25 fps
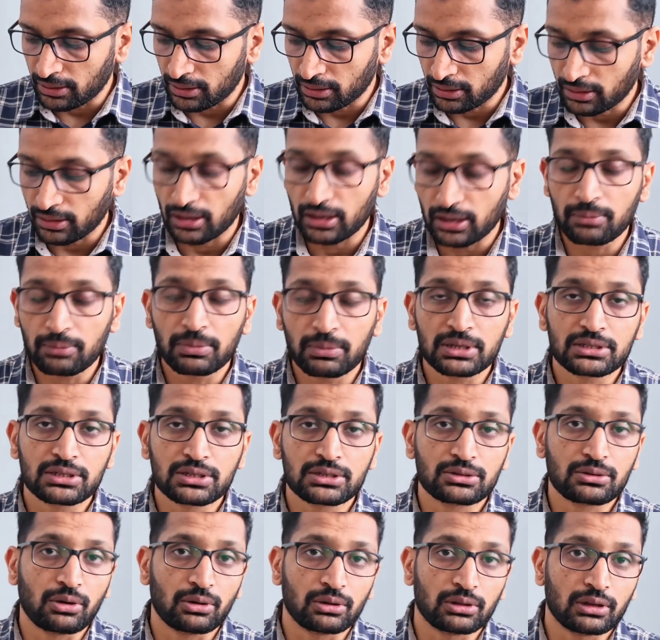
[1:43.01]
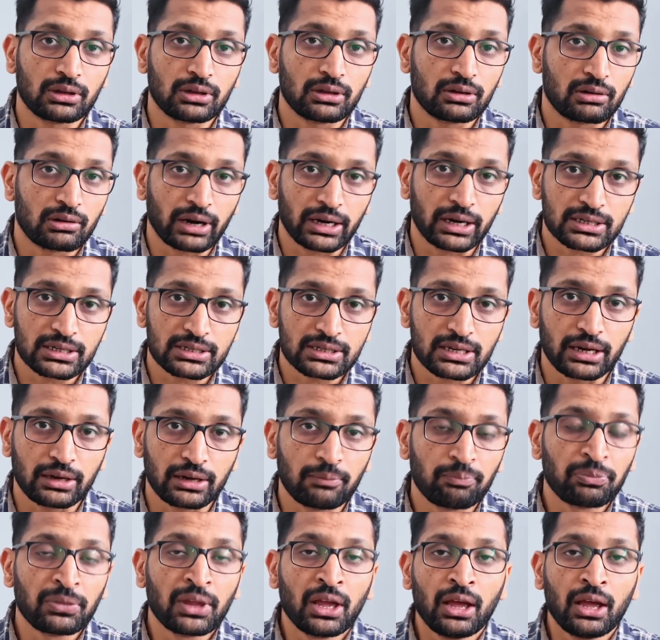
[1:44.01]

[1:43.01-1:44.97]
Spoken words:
curly braces on the right side.